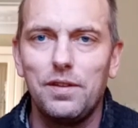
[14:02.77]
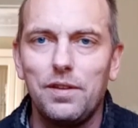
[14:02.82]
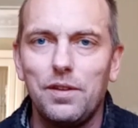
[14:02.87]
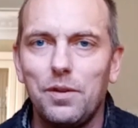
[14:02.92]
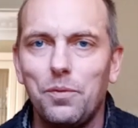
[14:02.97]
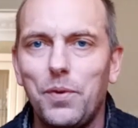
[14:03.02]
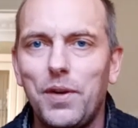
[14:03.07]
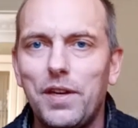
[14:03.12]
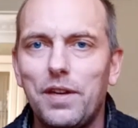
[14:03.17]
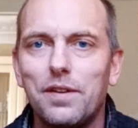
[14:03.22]

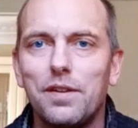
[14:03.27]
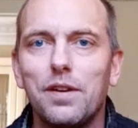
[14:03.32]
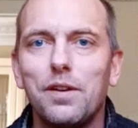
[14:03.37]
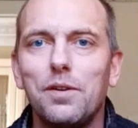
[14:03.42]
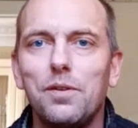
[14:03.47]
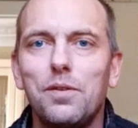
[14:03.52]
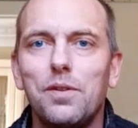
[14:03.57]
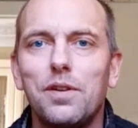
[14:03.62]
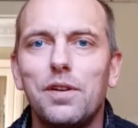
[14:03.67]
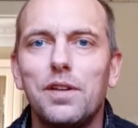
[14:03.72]
the
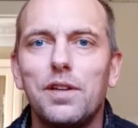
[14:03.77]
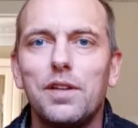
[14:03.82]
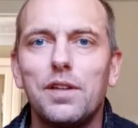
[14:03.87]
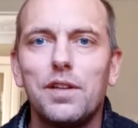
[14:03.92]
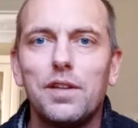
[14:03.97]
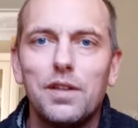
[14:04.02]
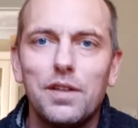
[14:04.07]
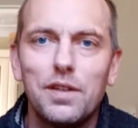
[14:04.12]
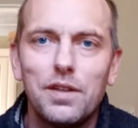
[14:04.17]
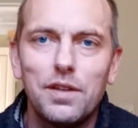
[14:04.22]
window
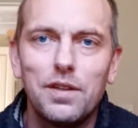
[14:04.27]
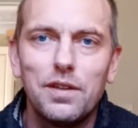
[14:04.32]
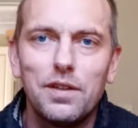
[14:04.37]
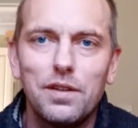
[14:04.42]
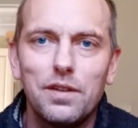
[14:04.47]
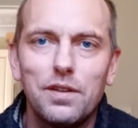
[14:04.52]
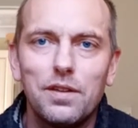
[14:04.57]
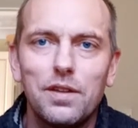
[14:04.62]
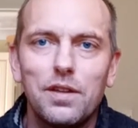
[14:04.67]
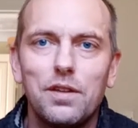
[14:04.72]

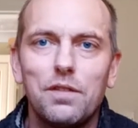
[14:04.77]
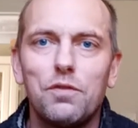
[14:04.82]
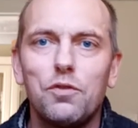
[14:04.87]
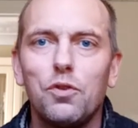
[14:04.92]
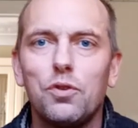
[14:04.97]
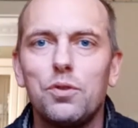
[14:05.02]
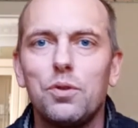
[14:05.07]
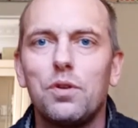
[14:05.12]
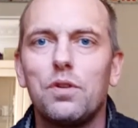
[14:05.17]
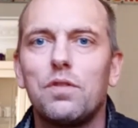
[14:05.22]
that have
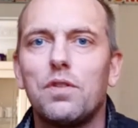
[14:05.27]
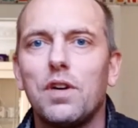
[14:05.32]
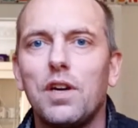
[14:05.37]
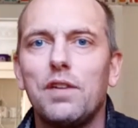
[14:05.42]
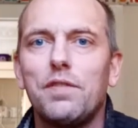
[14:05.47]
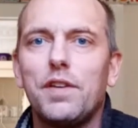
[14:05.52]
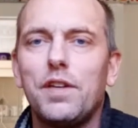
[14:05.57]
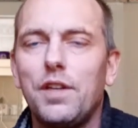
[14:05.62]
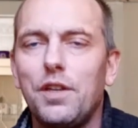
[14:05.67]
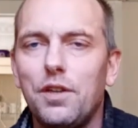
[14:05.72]
got to
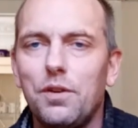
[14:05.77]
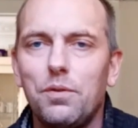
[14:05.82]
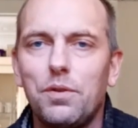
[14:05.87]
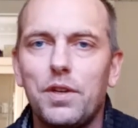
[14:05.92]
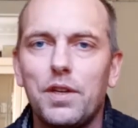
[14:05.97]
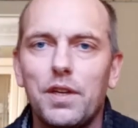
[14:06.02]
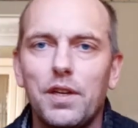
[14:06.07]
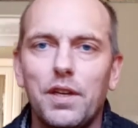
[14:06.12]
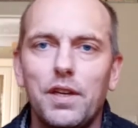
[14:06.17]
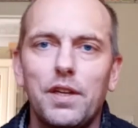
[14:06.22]
arrive in the
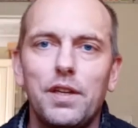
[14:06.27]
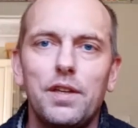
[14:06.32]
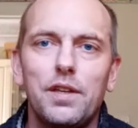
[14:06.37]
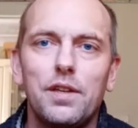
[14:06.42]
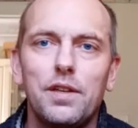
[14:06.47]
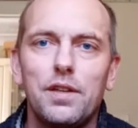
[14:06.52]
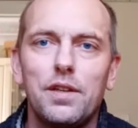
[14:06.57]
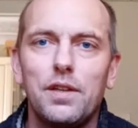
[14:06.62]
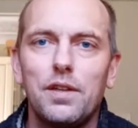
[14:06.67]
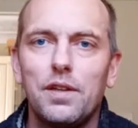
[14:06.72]
UK.
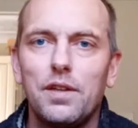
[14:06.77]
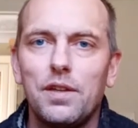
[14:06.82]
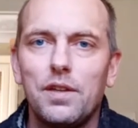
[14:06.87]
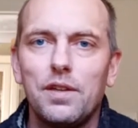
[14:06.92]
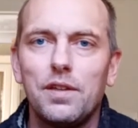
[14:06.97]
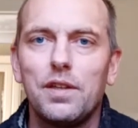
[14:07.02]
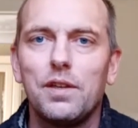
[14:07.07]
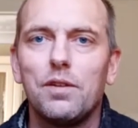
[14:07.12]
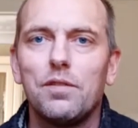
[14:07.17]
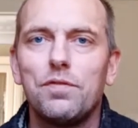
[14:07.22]

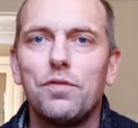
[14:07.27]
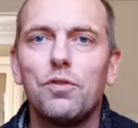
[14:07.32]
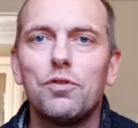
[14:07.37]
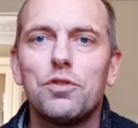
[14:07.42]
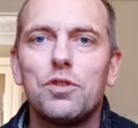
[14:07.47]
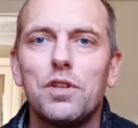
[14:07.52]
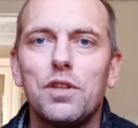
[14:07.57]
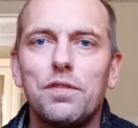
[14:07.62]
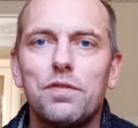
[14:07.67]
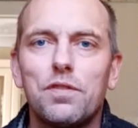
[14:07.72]
Now,
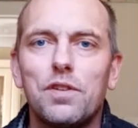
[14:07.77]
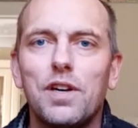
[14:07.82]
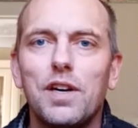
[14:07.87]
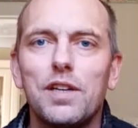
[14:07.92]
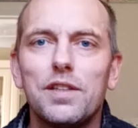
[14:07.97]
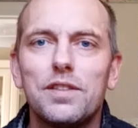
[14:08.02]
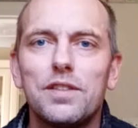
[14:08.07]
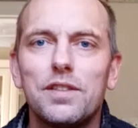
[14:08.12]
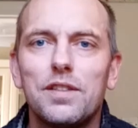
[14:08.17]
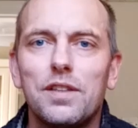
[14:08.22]
unfortunately for
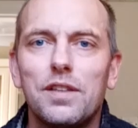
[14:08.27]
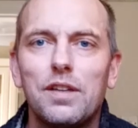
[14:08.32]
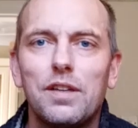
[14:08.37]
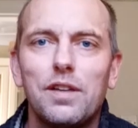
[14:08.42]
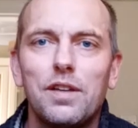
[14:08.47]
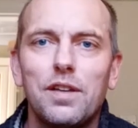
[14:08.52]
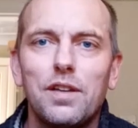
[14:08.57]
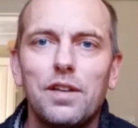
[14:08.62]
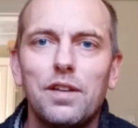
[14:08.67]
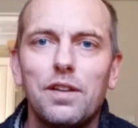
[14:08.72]
us,
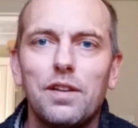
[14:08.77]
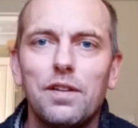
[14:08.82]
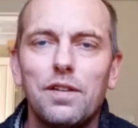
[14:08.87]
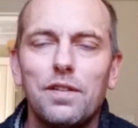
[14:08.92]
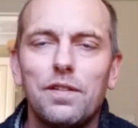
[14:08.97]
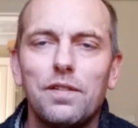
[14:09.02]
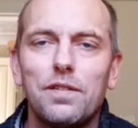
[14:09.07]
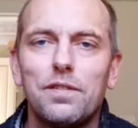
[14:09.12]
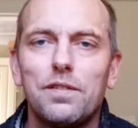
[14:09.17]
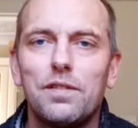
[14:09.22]

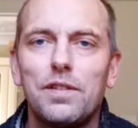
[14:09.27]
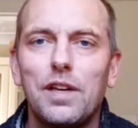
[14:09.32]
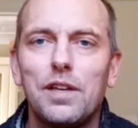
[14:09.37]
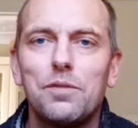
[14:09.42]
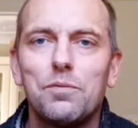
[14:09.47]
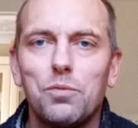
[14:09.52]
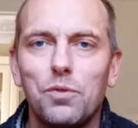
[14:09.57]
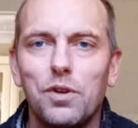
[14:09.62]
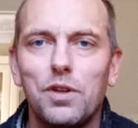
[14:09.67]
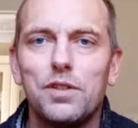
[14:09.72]

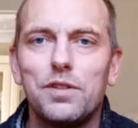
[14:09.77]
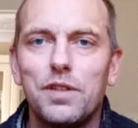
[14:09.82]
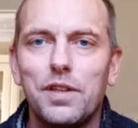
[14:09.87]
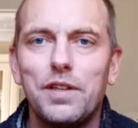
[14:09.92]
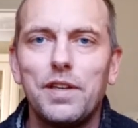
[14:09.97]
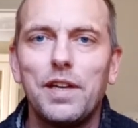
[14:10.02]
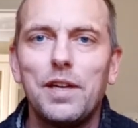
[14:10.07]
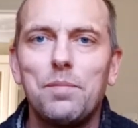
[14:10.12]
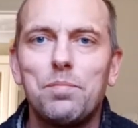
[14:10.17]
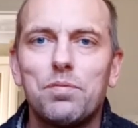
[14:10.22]
that was
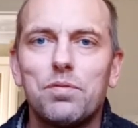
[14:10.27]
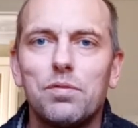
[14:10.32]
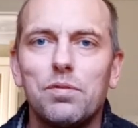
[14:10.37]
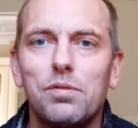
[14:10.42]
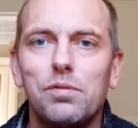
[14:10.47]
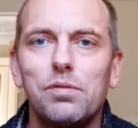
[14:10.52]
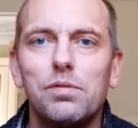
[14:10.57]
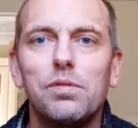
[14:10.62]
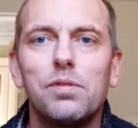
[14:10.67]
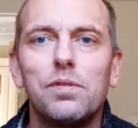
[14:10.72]
in
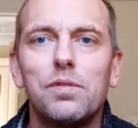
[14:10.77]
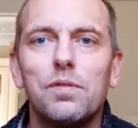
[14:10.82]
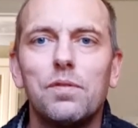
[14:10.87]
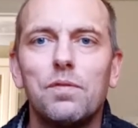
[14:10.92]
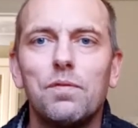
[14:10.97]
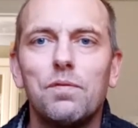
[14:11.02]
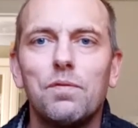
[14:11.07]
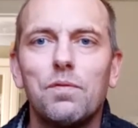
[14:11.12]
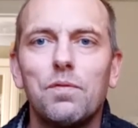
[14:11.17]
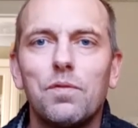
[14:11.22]
April
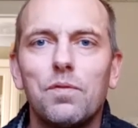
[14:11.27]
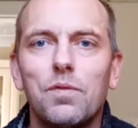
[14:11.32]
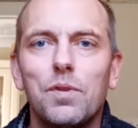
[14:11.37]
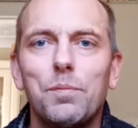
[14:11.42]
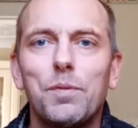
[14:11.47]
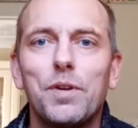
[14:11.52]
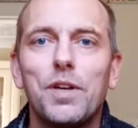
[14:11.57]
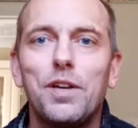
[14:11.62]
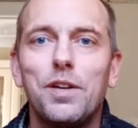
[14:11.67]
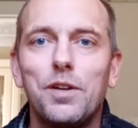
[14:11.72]
when
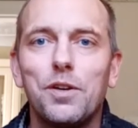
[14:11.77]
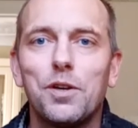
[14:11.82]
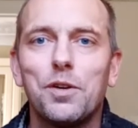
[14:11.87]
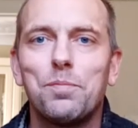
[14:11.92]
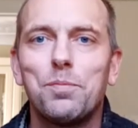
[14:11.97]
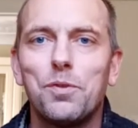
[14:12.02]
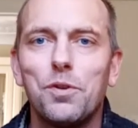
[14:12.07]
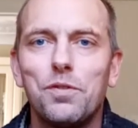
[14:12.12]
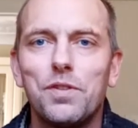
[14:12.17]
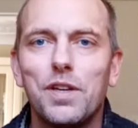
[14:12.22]
we got
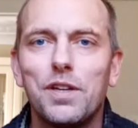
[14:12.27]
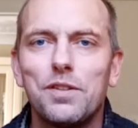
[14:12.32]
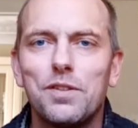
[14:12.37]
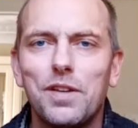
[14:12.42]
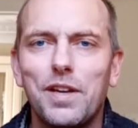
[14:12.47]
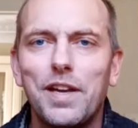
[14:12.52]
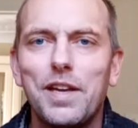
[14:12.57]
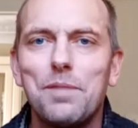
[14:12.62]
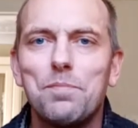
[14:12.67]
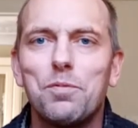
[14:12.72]
approved. That was
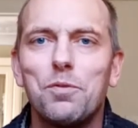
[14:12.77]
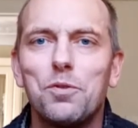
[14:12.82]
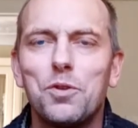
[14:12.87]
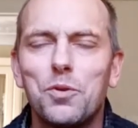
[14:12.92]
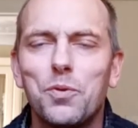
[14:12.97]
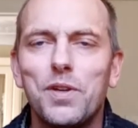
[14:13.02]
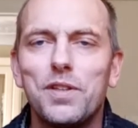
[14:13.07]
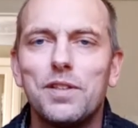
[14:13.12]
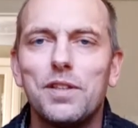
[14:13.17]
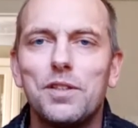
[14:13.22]
in April
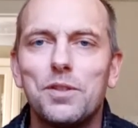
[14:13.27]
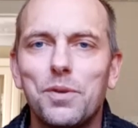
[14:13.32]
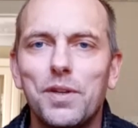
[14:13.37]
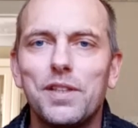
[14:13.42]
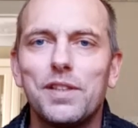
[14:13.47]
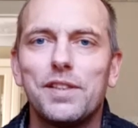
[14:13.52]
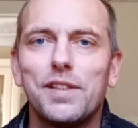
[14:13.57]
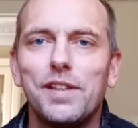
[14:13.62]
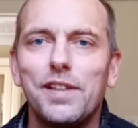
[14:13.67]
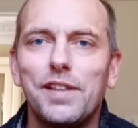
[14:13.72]

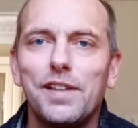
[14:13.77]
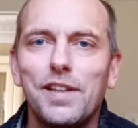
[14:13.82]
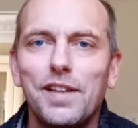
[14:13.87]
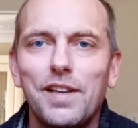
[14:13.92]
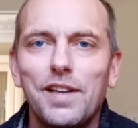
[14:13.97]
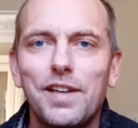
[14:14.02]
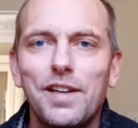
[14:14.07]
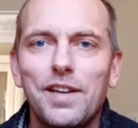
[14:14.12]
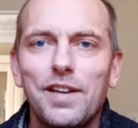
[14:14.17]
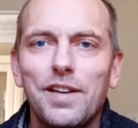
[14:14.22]
2020.
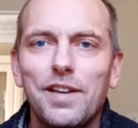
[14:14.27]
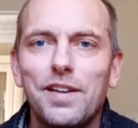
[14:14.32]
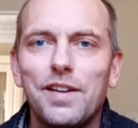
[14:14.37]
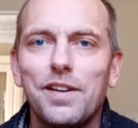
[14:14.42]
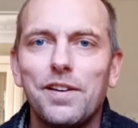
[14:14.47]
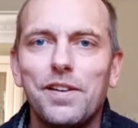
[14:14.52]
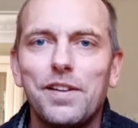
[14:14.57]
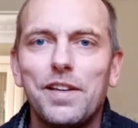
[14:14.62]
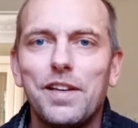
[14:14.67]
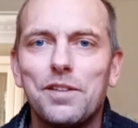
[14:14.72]

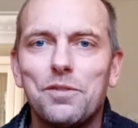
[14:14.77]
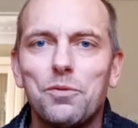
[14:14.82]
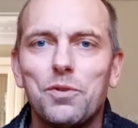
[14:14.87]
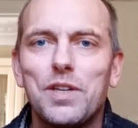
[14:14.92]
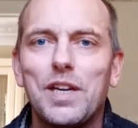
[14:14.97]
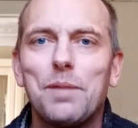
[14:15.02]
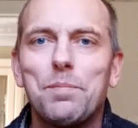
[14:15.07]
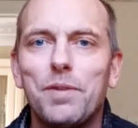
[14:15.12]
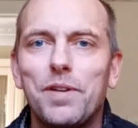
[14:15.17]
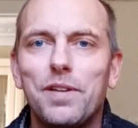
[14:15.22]
Guess what
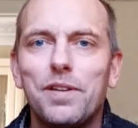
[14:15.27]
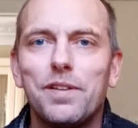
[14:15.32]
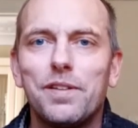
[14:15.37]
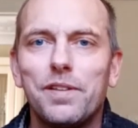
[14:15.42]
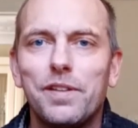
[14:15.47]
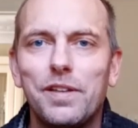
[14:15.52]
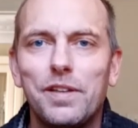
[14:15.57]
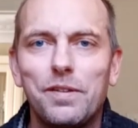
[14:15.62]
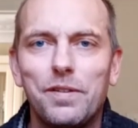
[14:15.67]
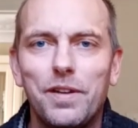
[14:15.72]
happened
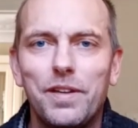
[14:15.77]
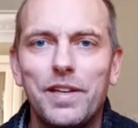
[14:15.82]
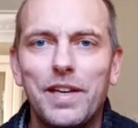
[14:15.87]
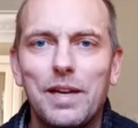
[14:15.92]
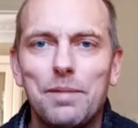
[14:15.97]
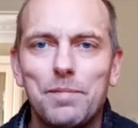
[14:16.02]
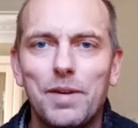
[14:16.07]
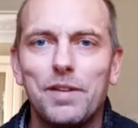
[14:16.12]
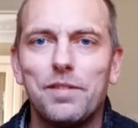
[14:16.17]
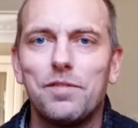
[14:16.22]
in
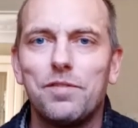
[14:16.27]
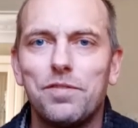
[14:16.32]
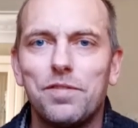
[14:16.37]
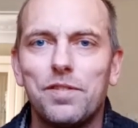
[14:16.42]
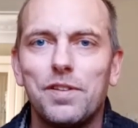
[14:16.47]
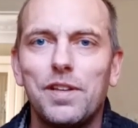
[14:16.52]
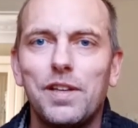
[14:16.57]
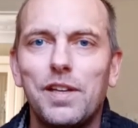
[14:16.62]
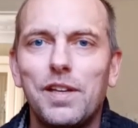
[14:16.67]
that month?